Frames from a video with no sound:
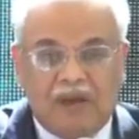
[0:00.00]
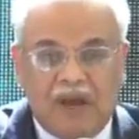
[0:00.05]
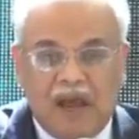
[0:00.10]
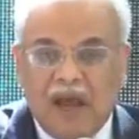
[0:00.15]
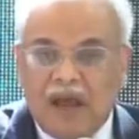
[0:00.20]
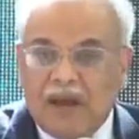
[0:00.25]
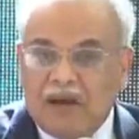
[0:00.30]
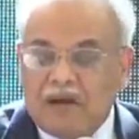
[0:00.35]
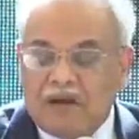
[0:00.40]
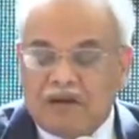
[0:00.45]

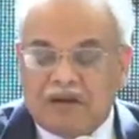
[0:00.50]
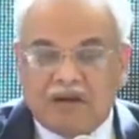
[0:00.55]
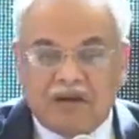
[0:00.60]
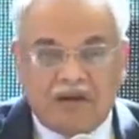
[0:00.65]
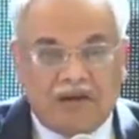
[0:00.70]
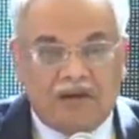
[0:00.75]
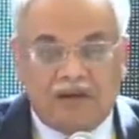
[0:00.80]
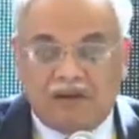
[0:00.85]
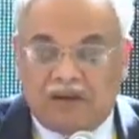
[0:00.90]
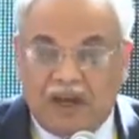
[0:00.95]
And
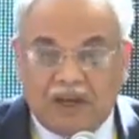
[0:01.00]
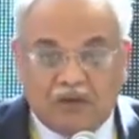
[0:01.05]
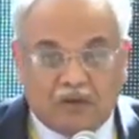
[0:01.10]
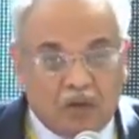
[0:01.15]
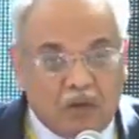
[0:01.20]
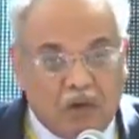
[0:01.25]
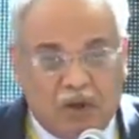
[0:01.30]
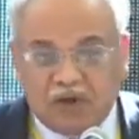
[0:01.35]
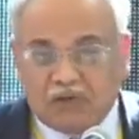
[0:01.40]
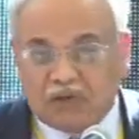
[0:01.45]
they
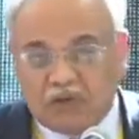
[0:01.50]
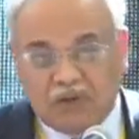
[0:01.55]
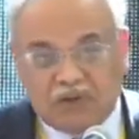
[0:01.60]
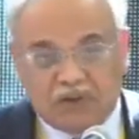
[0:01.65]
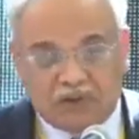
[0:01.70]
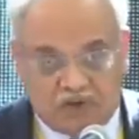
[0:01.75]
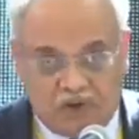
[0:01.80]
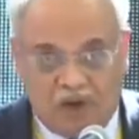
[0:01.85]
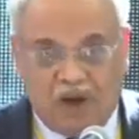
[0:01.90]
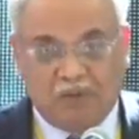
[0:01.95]
should also
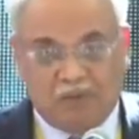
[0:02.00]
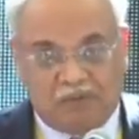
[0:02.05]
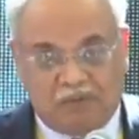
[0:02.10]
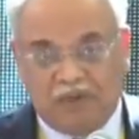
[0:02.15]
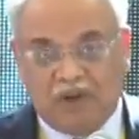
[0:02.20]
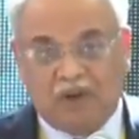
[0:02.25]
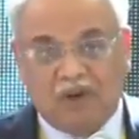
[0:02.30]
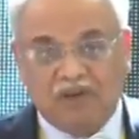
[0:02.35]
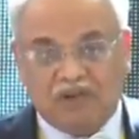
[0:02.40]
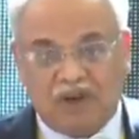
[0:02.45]
stop
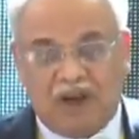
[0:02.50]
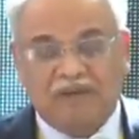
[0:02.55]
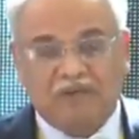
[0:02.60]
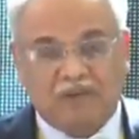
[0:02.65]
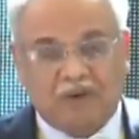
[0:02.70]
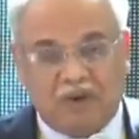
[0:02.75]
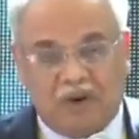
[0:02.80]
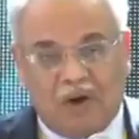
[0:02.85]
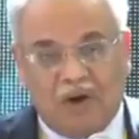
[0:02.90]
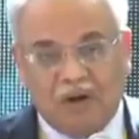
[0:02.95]
because
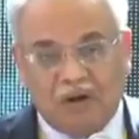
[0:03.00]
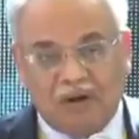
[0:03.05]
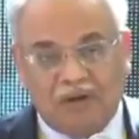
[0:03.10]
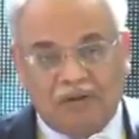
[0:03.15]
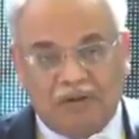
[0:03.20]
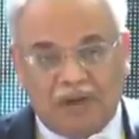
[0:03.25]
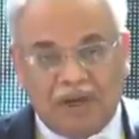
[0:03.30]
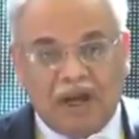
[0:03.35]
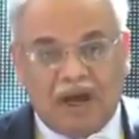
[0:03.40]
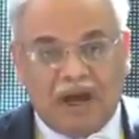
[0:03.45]
after all
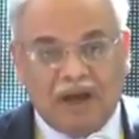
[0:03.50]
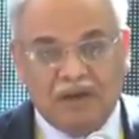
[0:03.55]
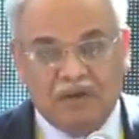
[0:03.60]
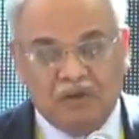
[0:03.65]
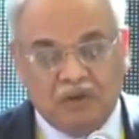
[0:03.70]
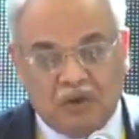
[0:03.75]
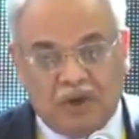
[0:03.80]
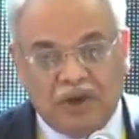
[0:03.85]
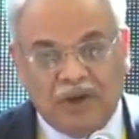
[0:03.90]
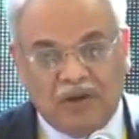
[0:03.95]
they are
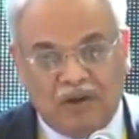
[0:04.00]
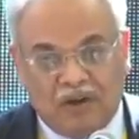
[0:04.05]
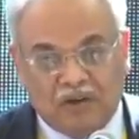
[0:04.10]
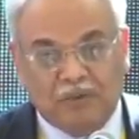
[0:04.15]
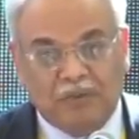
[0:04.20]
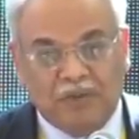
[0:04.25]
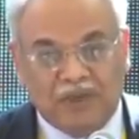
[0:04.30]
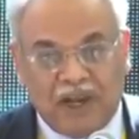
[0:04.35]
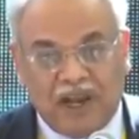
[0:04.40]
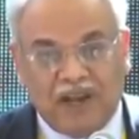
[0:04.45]
enjoying
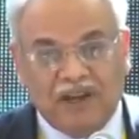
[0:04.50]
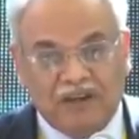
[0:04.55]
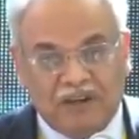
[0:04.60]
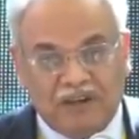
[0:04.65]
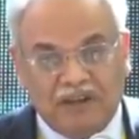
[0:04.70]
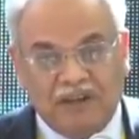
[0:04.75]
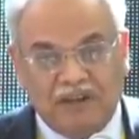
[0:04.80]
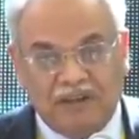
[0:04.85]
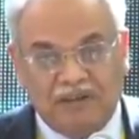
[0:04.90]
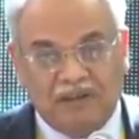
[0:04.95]

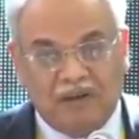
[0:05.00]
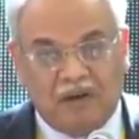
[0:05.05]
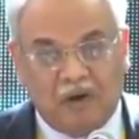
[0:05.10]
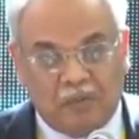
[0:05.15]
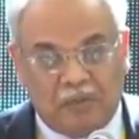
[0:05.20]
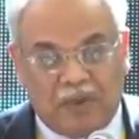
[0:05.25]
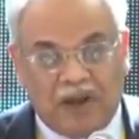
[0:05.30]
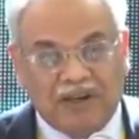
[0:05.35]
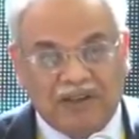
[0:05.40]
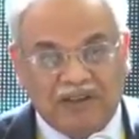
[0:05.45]
hospitality
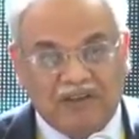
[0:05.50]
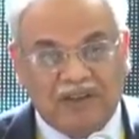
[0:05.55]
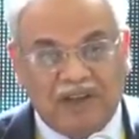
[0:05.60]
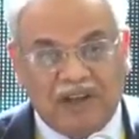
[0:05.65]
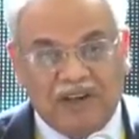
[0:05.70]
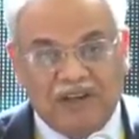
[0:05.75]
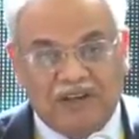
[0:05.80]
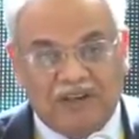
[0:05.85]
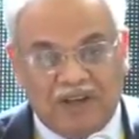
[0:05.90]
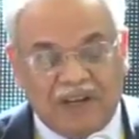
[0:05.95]
on
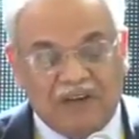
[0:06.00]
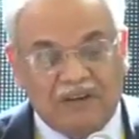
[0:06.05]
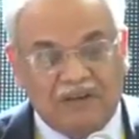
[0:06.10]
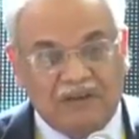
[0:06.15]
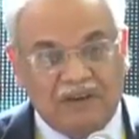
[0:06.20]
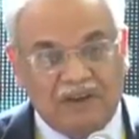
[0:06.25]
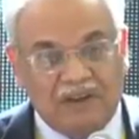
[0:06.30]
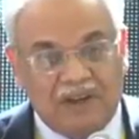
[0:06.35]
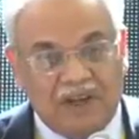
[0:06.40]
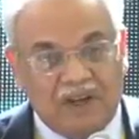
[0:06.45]
Pakistani
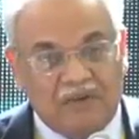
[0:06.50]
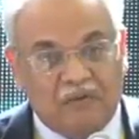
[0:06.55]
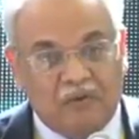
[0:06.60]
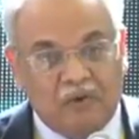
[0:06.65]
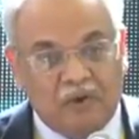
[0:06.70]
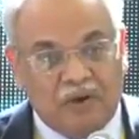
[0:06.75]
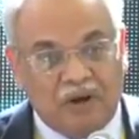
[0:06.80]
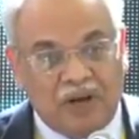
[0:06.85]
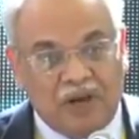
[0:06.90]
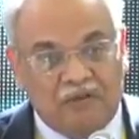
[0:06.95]
territory.
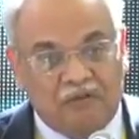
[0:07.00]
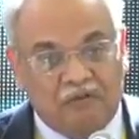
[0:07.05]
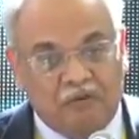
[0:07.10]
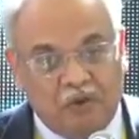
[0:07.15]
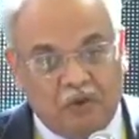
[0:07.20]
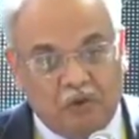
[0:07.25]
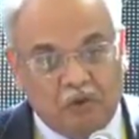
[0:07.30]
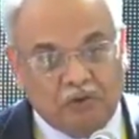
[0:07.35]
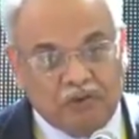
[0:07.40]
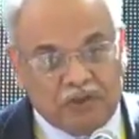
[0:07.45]
Therefore, if
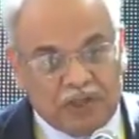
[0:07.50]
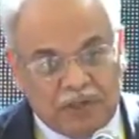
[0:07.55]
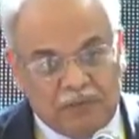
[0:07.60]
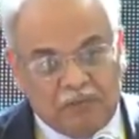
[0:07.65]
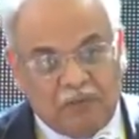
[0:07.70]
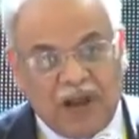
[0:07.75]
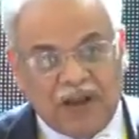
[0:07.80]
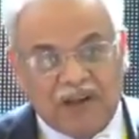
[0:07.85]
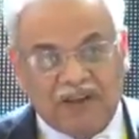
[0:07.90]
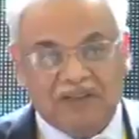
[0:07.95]

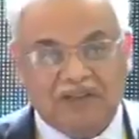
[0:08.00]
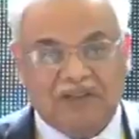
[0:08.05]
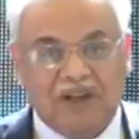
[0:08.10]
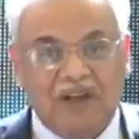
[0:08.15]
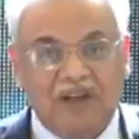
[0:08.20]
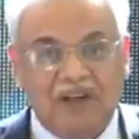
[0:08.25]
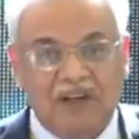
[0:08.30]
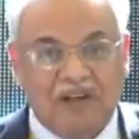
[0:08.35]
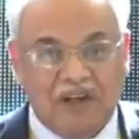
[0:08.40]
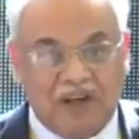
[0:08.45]
using
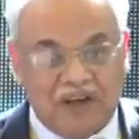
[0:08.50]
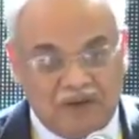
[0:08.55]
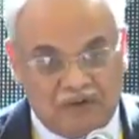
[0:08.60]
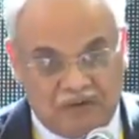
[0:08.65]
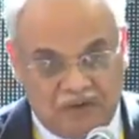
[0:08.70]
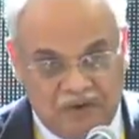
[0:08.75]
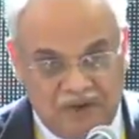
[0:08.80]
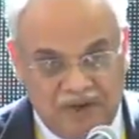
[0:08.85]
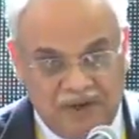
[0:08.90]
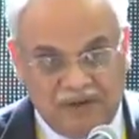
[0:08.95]
Pakistani
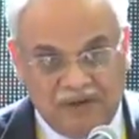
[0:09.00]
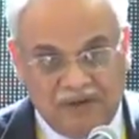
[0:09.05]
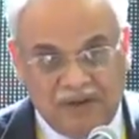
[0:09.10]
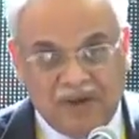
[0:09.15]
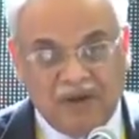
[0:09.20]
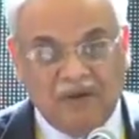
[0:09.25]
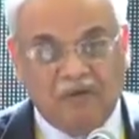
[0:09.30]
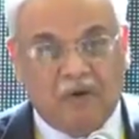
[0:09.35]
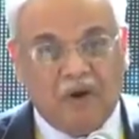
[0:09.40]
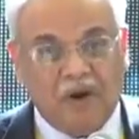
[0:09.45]
territory
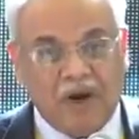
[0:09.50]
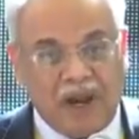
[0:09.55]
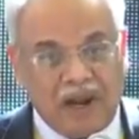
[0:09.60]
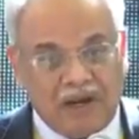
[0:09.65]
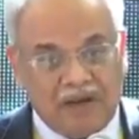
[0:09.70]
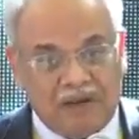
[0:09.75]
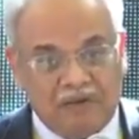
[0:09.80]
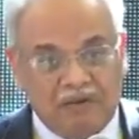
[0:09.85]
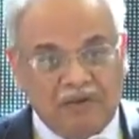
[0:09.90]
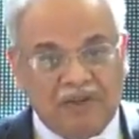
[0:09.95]
for
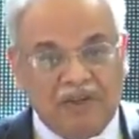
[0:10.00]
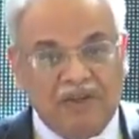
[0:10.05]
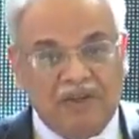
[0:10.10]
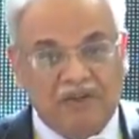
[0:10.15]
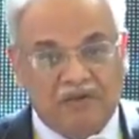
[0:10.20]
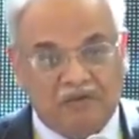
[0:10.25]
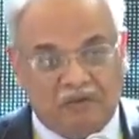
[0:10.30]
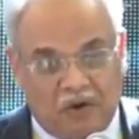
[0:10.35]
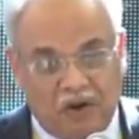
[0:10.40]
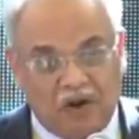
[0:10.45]

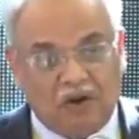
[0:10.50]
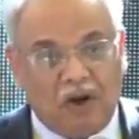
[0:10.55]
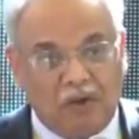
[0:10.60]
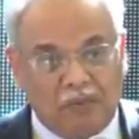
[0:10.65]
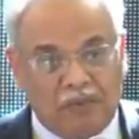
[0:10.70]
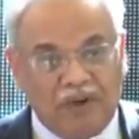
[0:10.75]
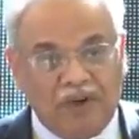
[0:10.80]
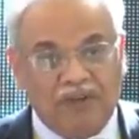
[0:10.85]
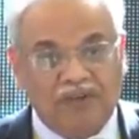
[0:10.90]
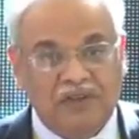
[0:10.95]
activities, for
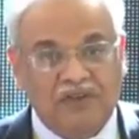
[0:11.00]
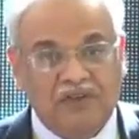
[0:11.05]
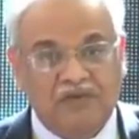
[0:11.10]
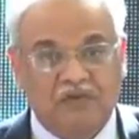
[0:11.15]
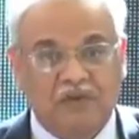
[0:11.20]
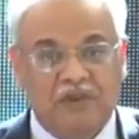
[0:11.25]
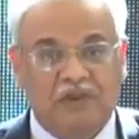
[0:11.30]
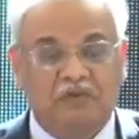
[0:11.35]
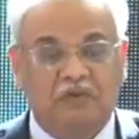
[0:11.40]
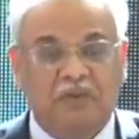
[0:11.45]
operations
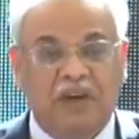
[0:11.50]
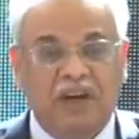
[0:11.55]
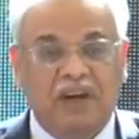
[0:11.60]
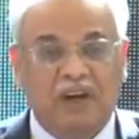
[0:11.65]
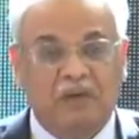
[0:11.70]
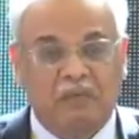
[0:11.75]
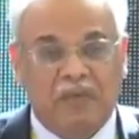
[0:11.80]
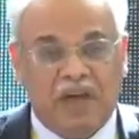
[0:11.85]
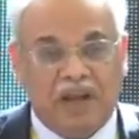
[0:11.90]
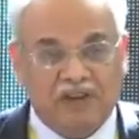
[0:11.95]
which
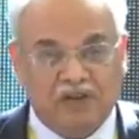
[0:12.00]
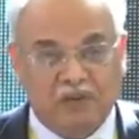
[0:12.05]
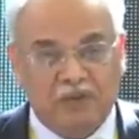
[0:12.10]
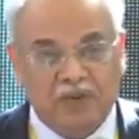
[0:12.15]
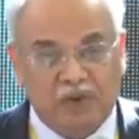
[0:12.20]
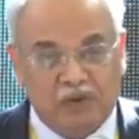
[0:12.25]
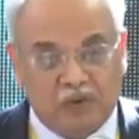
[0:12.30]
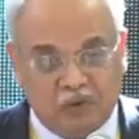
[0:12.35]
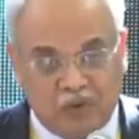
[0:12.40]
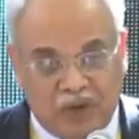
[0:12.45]
bring
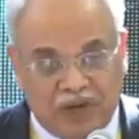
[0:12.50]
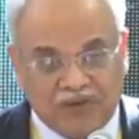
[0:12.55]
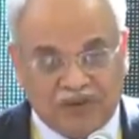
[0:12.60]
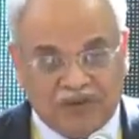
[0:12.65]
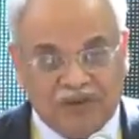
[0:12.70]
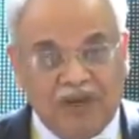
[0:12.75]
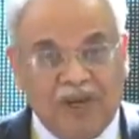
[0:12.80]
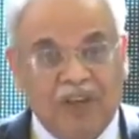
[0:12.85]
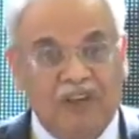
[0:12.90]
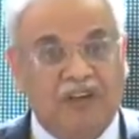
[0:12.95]
embarrassment to
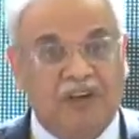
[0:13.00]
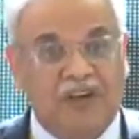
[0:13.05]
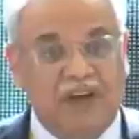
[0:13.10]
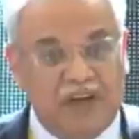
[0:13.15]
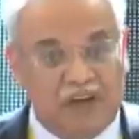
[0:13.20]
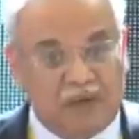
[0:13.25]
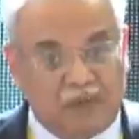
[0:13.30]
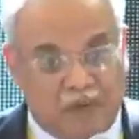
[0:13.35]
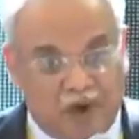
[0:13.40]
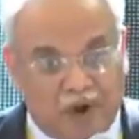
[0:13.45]
us,
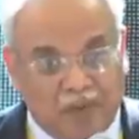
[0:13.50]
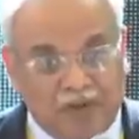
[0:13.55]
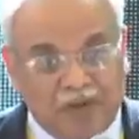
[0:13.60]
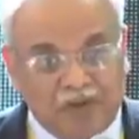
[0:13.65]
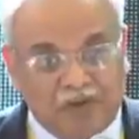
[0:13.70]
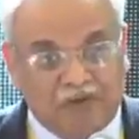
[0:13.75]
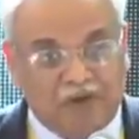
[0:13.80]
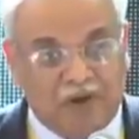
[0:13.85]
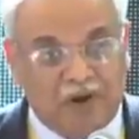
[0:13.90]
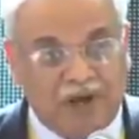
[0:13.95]
create
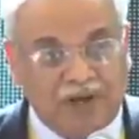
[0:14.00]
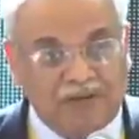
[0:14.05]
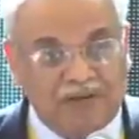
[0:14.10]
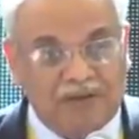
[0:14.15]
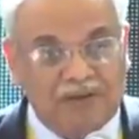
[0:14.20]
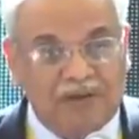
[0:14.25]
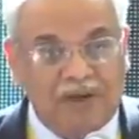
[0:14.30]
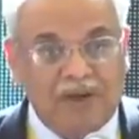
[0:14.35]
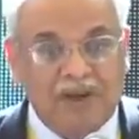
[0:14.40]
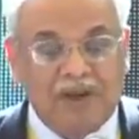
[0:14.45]
problems for
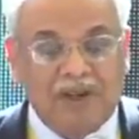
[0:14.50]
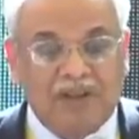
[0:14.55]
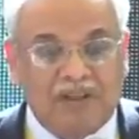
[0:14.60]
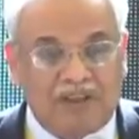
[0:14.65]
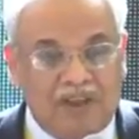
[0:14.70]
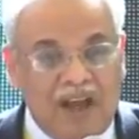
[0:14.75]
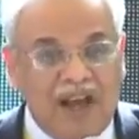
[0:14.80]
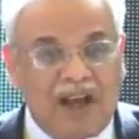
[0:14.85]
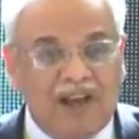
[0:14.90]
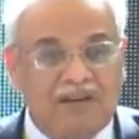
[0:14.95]
us,
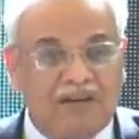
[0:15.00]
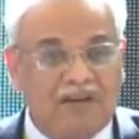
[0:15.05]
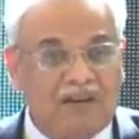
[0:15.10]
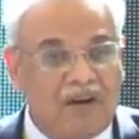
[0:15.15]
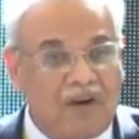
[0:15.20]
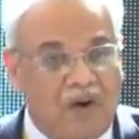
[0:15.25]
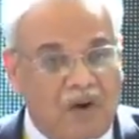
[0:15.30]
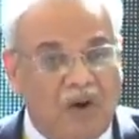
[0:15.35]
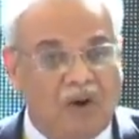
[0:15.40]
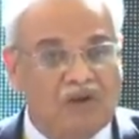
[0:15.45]
that
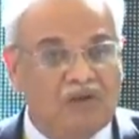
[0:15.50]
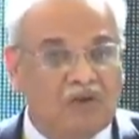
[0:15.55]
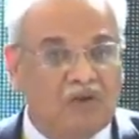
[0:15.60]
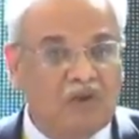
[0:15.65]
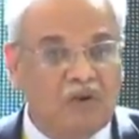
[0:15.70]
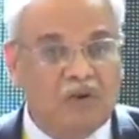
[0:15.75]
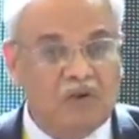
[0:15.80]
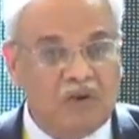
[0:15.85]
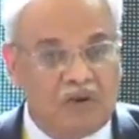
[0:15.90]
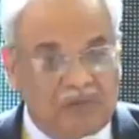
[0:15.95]

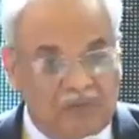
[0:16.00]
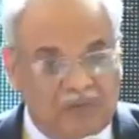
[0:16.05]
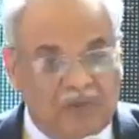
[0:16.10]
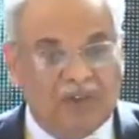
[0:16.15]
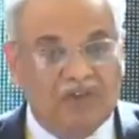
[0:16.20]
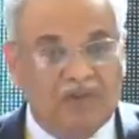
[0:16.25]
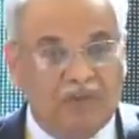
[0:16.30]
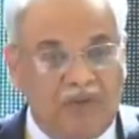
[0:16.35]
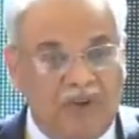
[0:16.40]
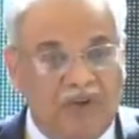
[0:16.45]
also
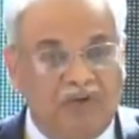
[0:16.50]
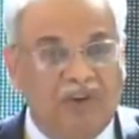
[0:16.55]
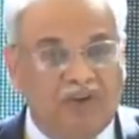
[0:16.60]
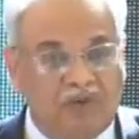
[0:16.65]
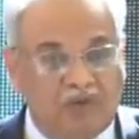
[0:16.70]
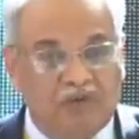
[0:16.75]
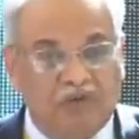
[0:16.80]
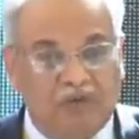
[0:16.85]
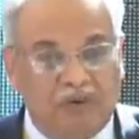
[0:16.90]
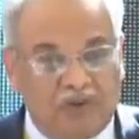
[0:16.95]
must be, we,
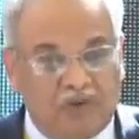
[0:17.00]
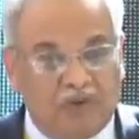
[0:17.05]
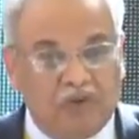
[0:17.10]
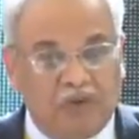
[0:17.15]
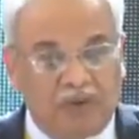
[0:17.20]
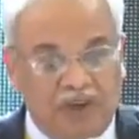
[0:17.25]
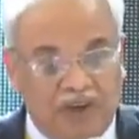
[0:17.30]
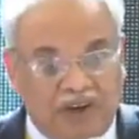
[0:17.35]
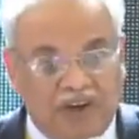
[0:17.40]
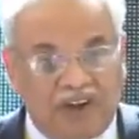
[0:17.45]
sh we
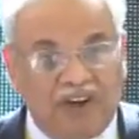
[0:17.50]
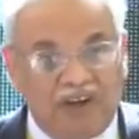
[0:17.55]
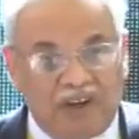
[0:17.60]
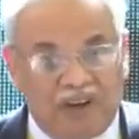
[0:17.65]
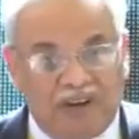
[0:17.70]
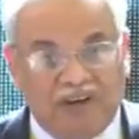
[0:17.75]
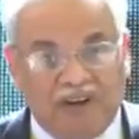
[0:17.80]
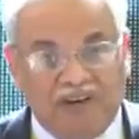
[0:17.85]
should be clear